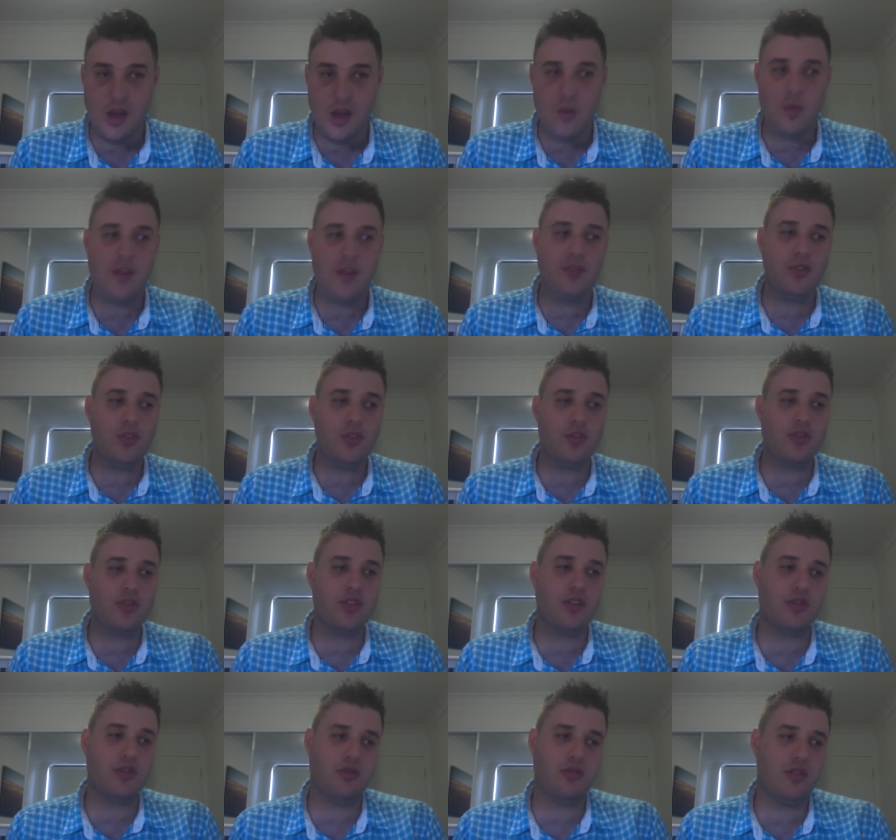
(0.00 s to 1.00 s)
We've
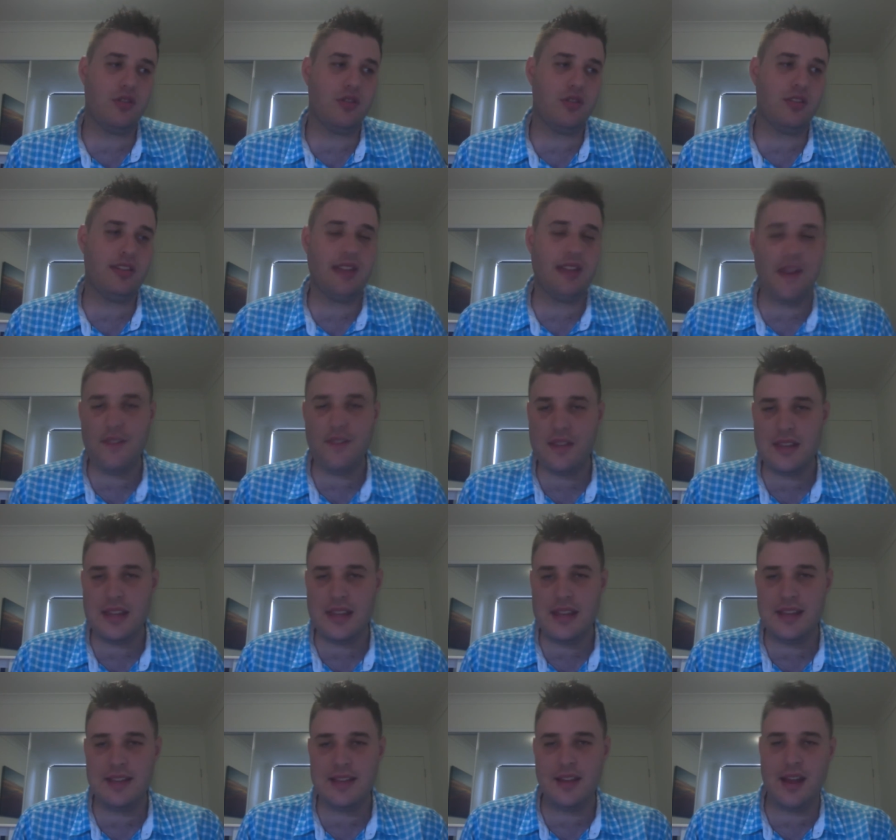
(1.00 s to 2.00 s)
looked through
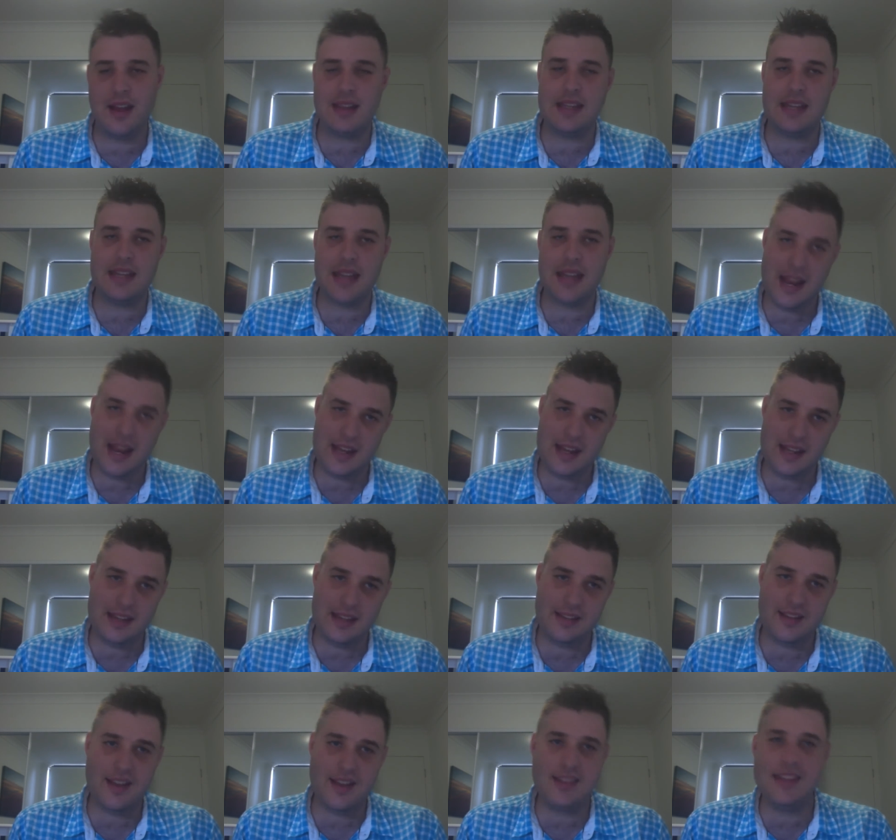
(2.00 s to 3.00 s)
70s, 1980s,
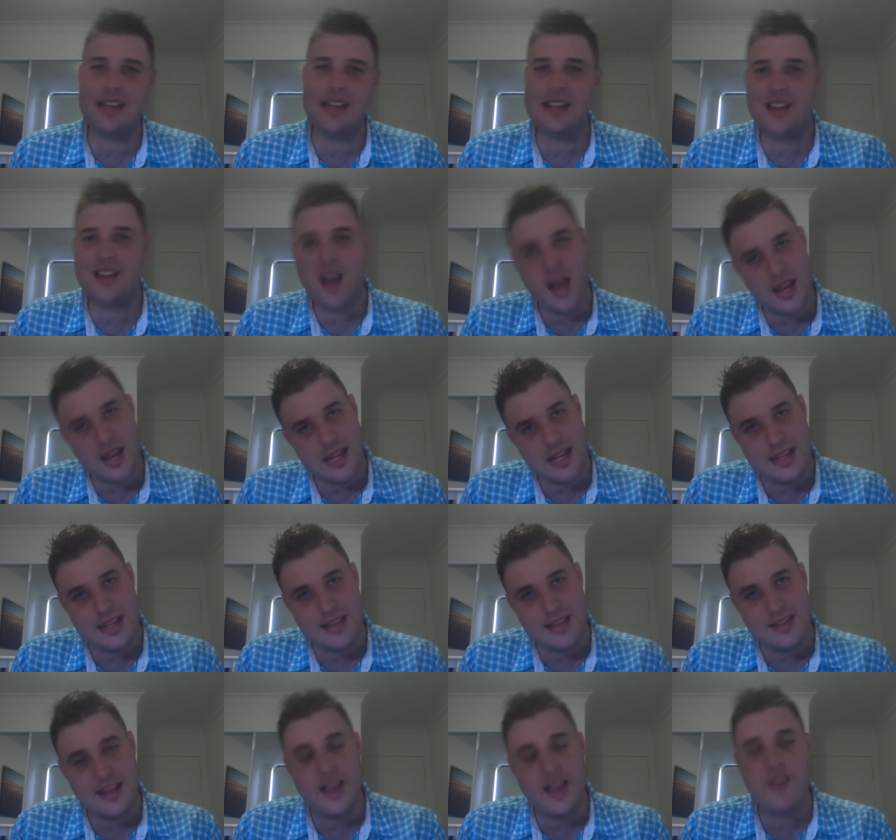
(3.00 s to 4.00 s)

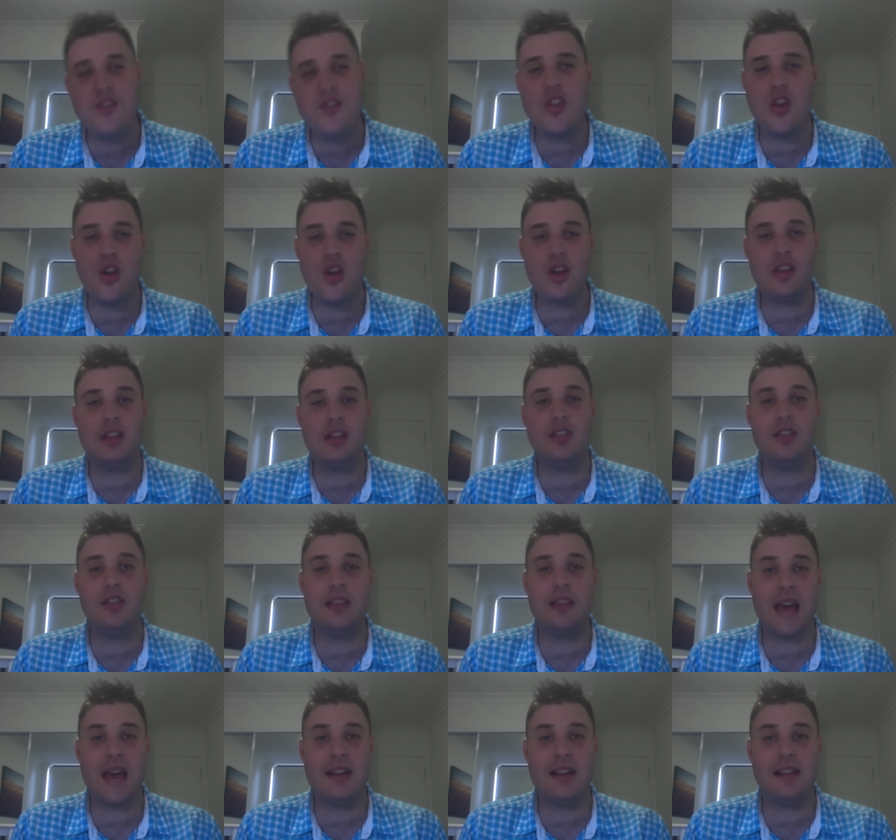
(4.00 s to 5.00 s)
1990s, even the early
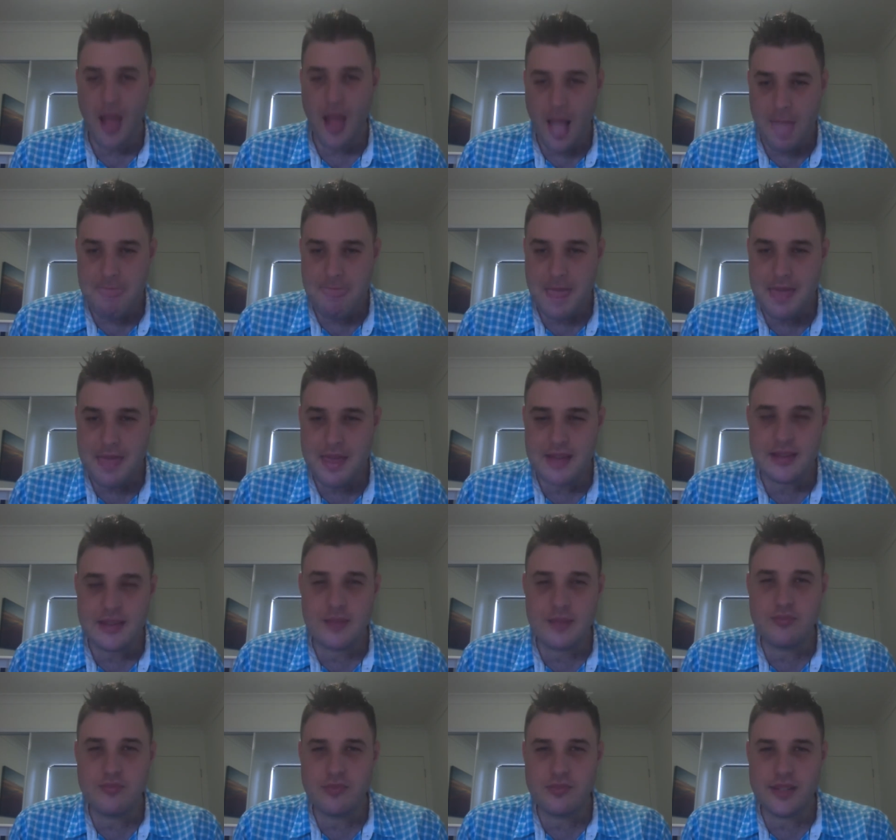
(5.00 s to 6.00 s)
2000s, and there's
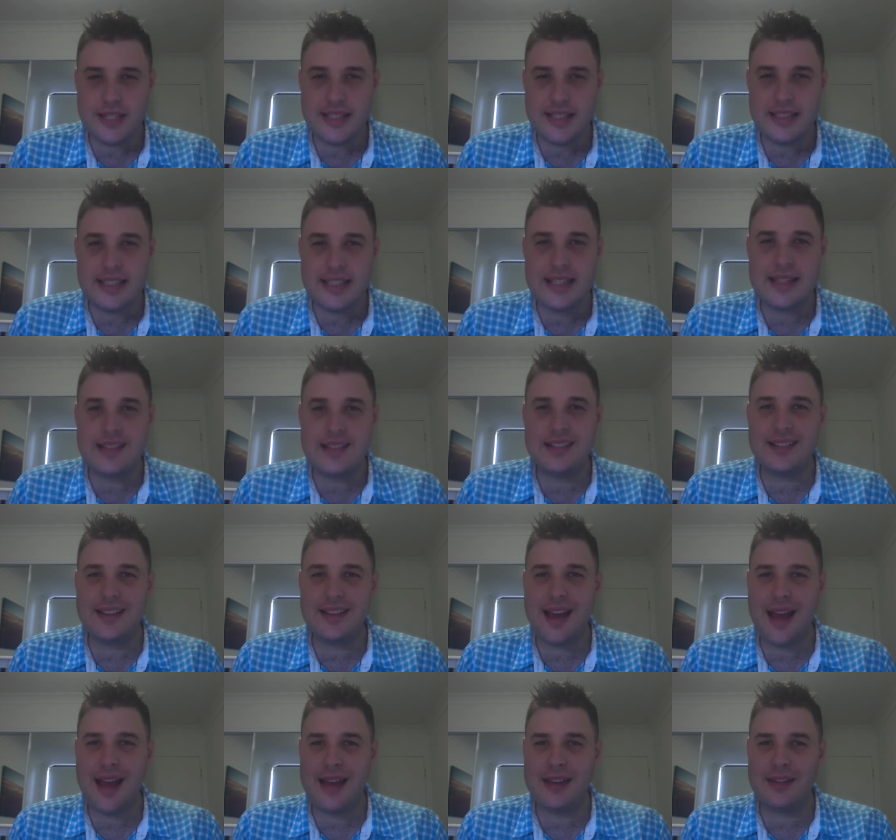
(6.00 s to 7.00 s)
some really
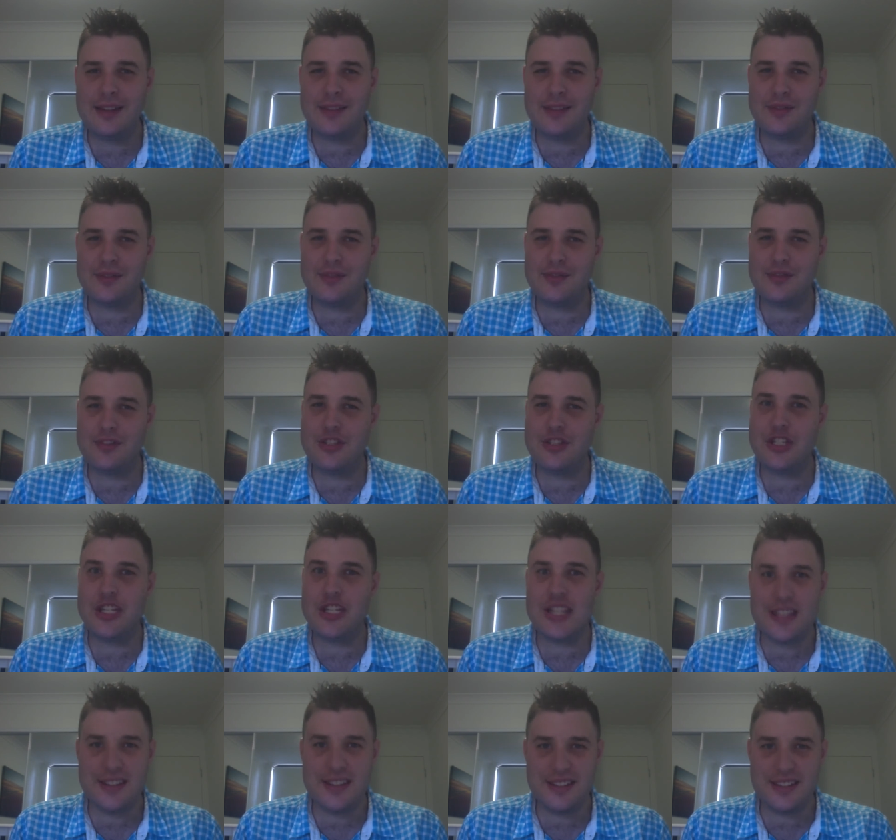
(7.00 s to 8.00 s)
kind of
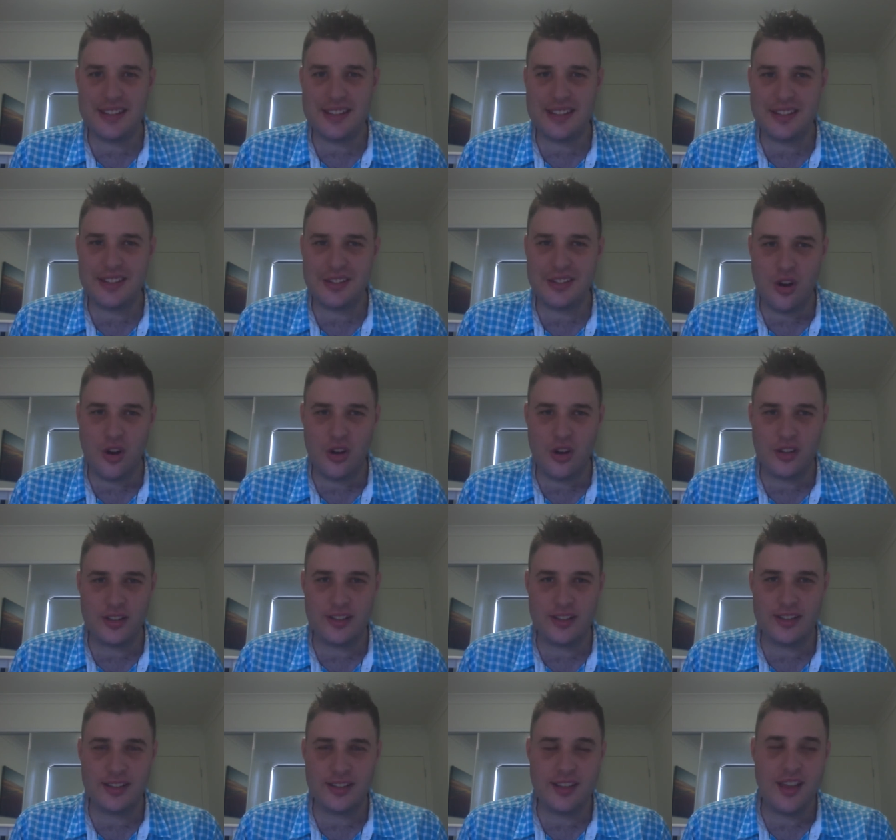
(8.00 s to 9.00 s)
cheesy
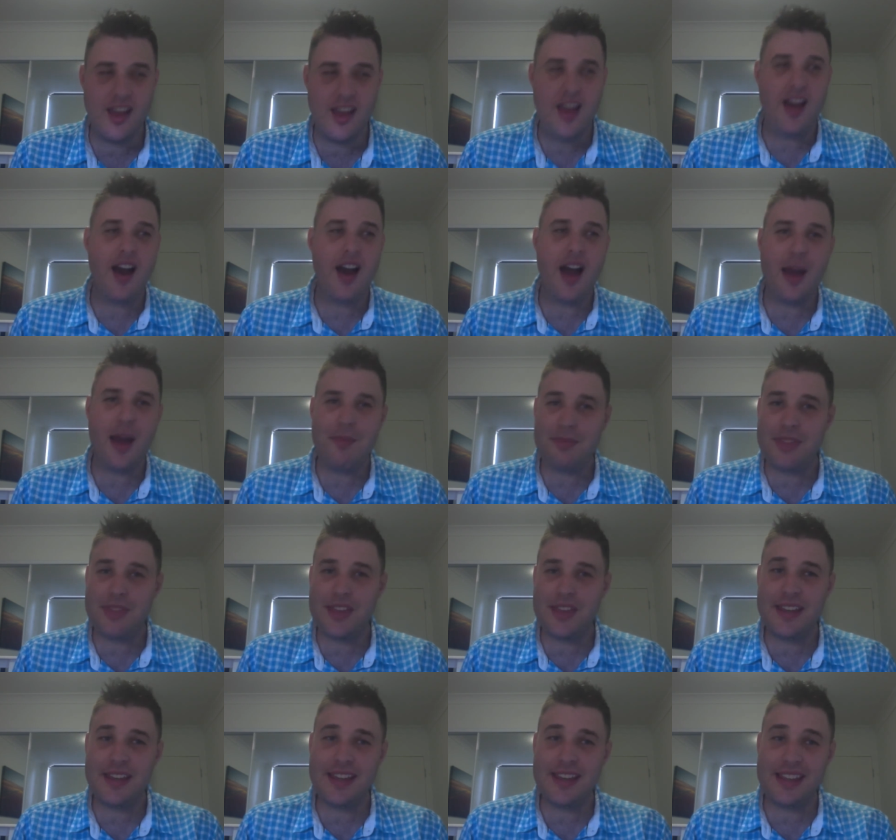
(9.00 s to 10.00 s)
songs. I'm
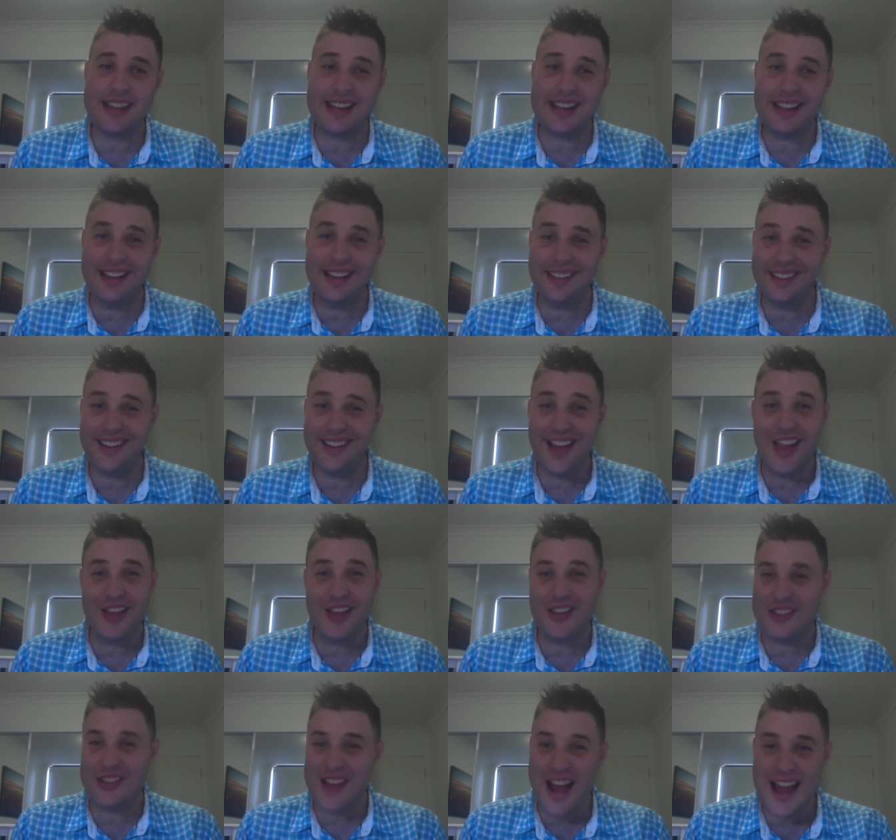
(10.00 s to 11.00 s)
thinking
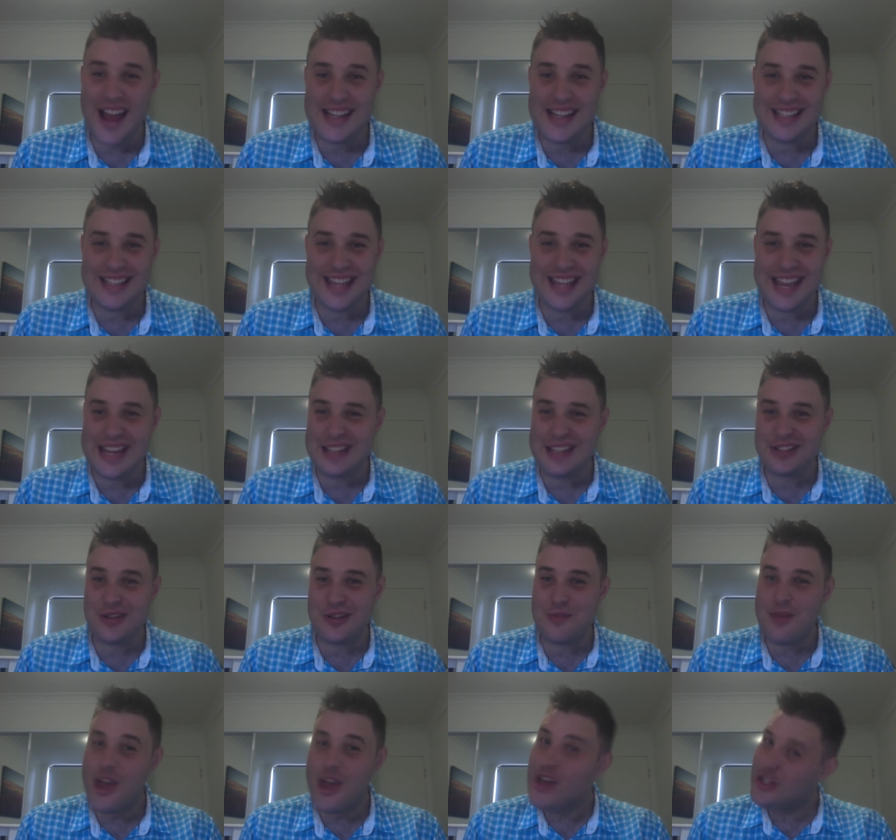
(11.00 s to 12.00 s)
United
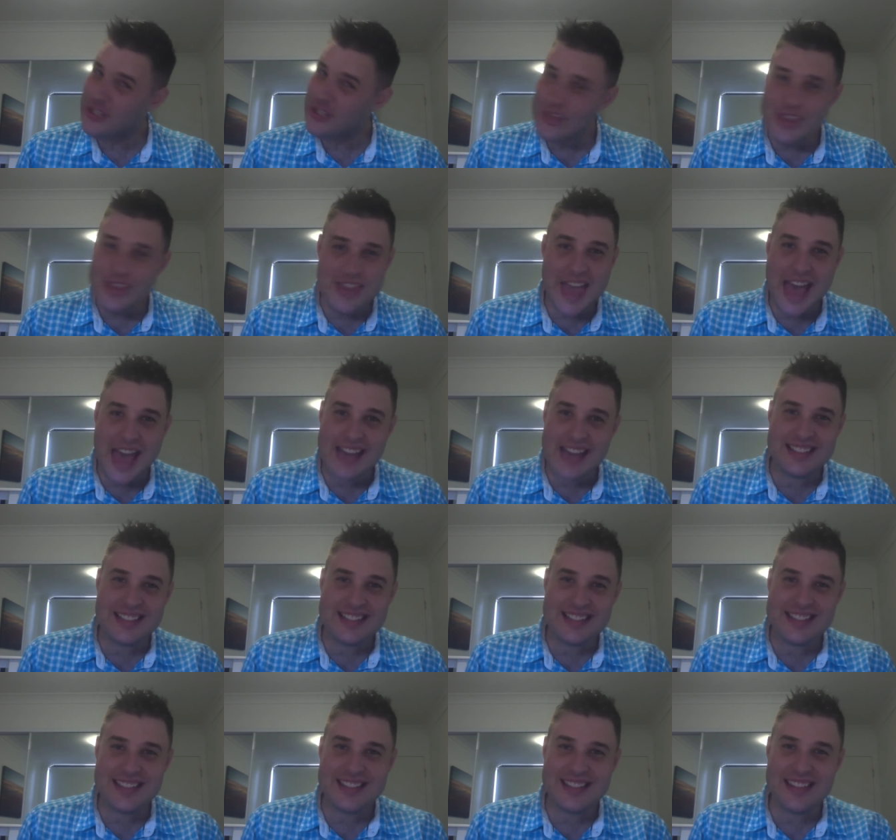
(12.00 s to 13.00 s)
Kingdom
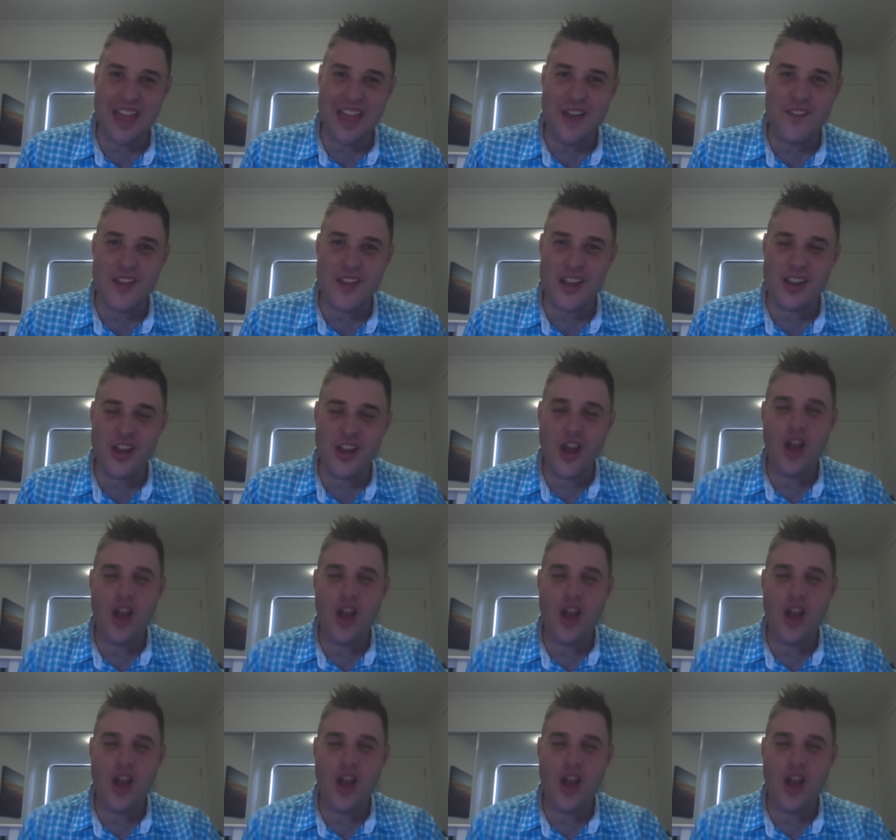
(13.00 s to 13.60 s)
2007.